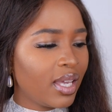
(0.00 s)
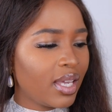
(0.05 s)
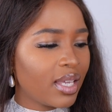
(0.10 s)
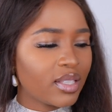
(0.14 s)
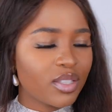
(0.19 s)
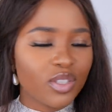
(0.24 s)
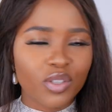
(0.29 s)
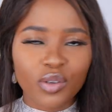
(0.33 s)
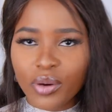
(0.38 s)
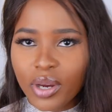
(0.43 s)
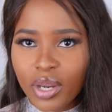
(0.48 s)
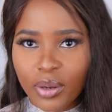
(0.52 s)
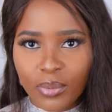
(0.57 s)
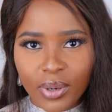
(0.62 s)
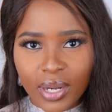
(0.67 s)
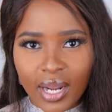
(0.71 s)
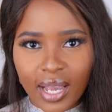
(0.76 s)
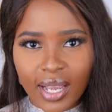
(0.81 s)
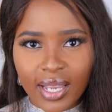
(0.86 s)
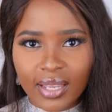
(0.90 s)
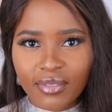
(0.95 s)
it's great
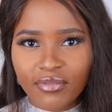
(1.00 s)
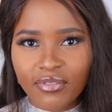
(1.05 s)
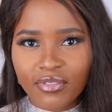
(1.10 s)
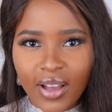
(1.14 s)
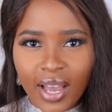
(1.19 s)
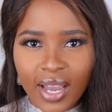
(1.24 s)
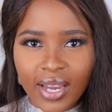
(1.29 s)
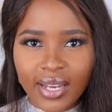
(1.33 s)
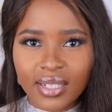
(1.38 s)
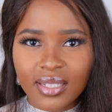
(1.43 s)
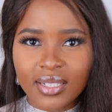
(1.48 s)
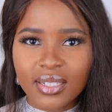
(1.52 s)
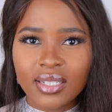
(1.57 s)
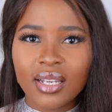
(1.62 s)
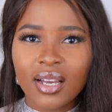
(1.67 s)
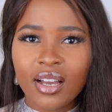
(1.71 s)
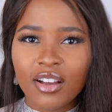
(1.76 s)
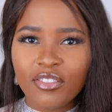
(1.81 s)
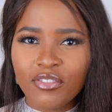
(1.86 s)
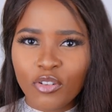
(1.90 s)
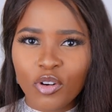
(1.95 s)
when I can find
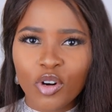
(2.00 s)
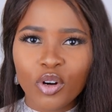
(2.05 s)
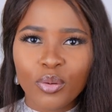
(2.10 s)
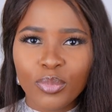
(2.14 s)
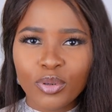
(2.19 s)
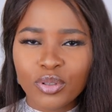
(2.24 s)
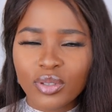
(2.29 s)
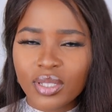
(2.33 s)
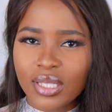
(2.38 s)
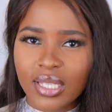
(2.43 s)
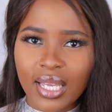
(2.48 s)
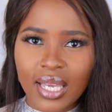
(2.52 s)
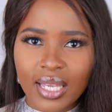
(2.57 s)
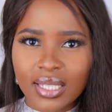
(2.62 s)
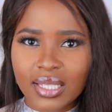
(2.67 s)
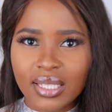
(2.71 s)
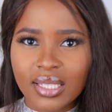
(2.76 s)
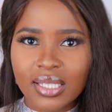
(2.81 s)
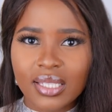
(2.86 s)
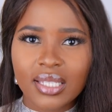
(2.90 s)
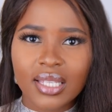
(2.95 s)
affordable
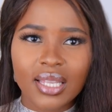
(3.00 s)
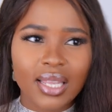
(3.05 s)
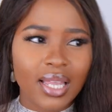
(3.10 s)
scents